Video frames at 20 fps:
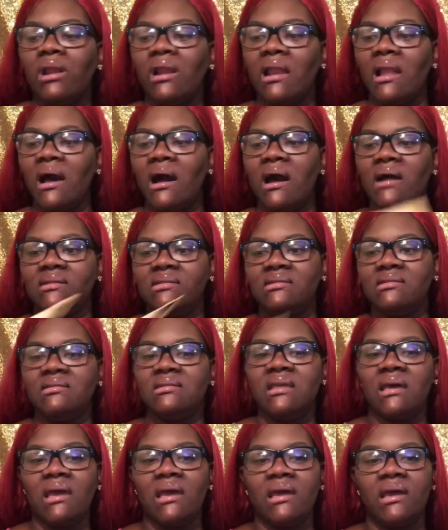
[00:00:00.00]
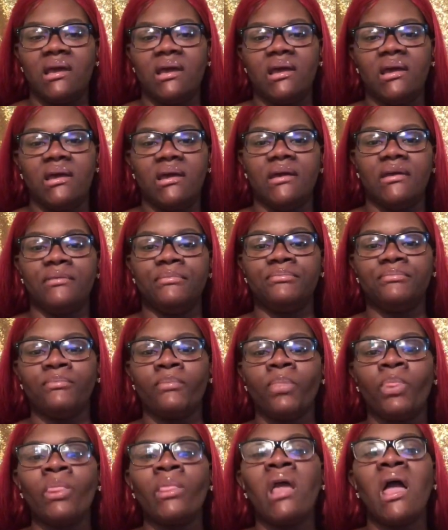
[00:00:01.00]
I think
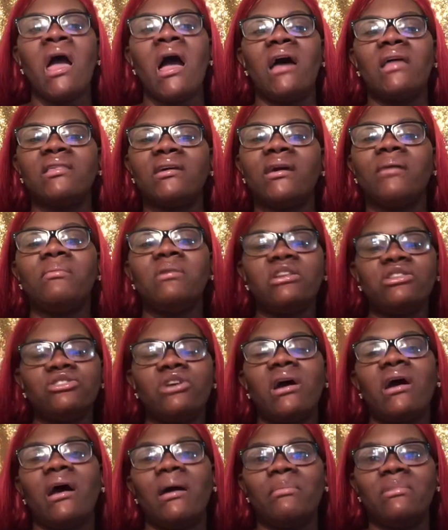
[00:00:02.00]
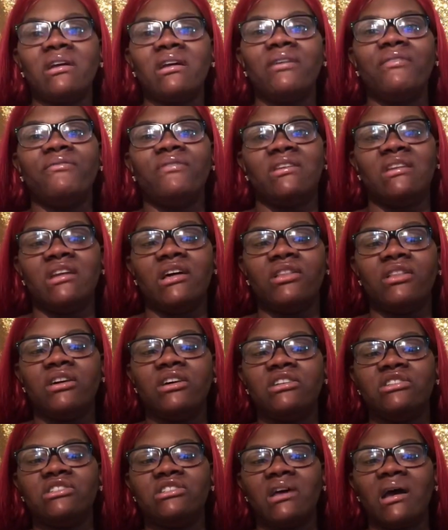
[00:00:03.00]
I'm gonna try, I'm gonna give
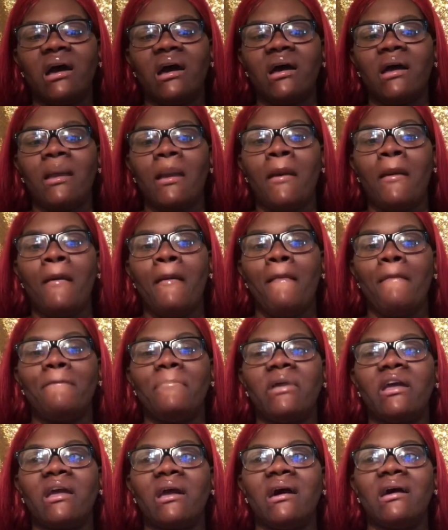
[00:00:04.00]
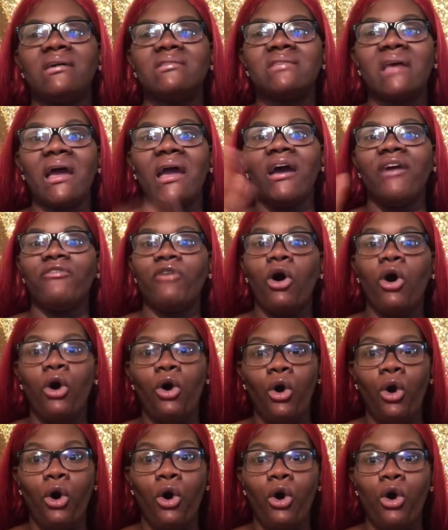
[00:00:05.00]
vanilla a shot because I have a
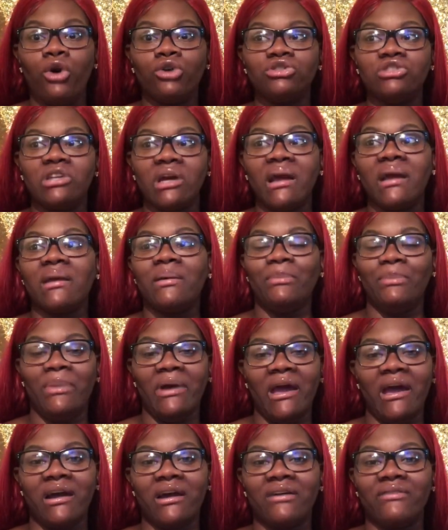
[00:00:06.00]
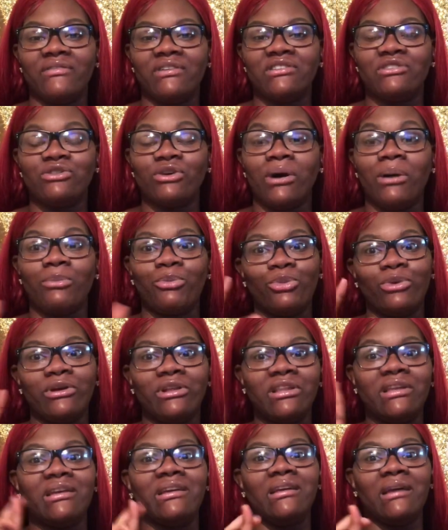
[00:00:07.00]
whole giant bag of it. So I'm
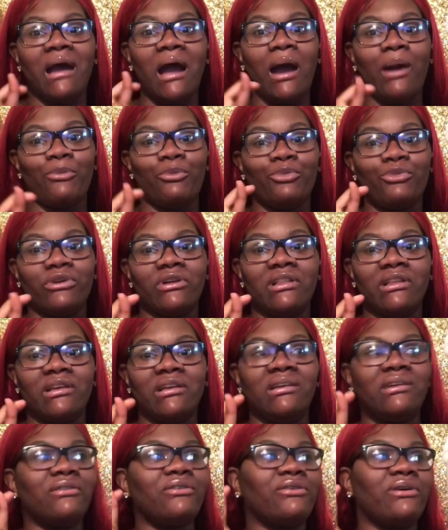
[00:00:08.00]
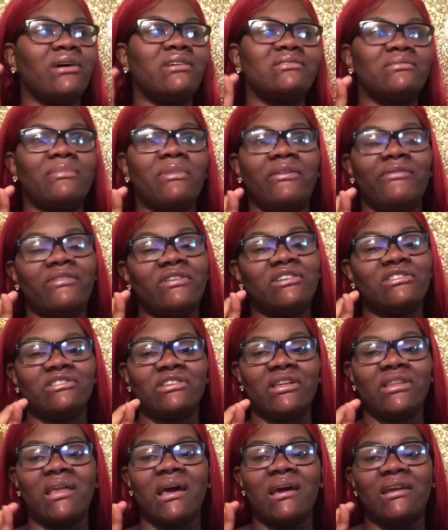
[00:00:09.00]
really, I'm really crossing my fingers
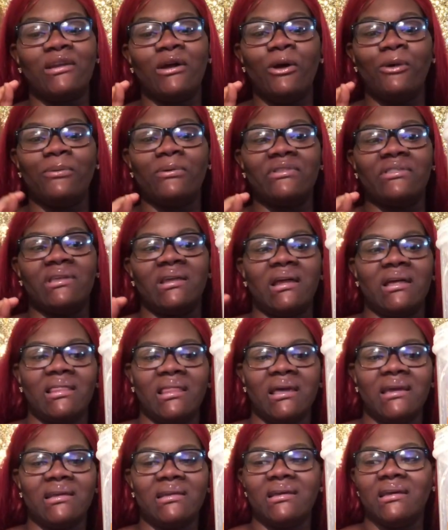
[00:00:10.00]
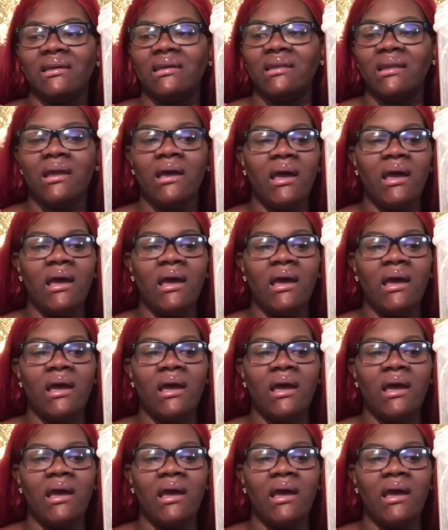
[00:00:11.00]
on that and hoping that I like it.